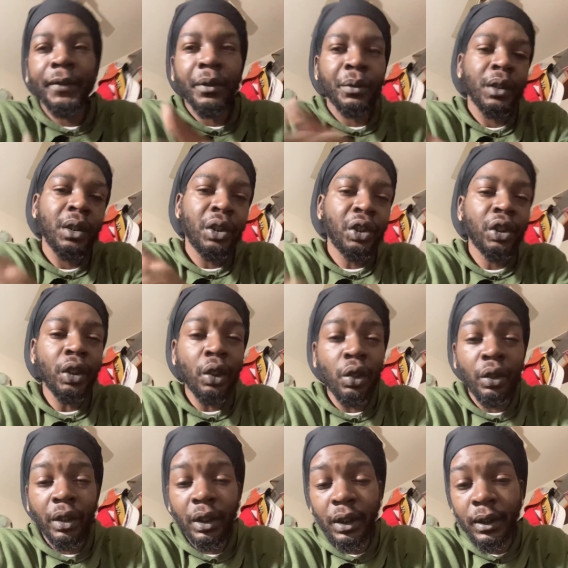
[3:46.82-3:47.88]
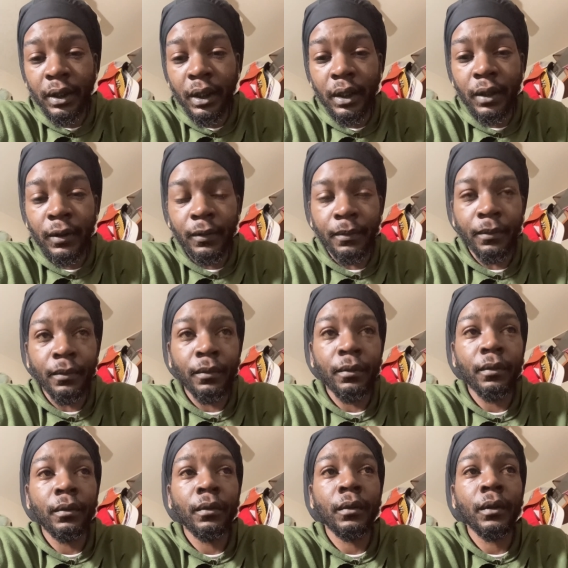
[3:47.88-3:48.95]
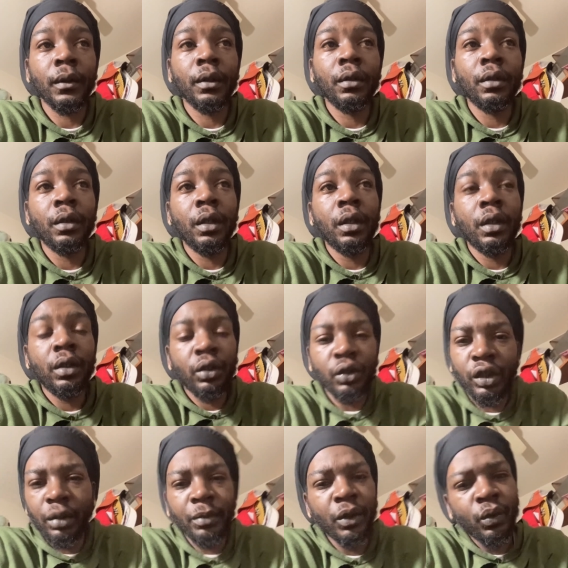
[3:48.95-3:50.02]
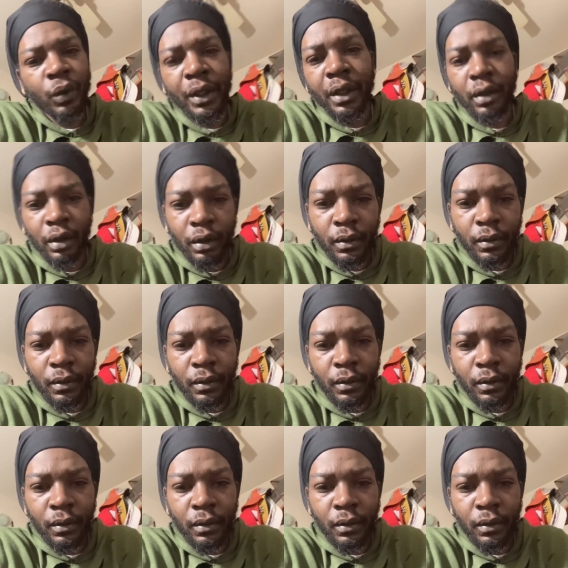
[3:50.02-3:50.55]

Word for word: really showed anything, you should be wary.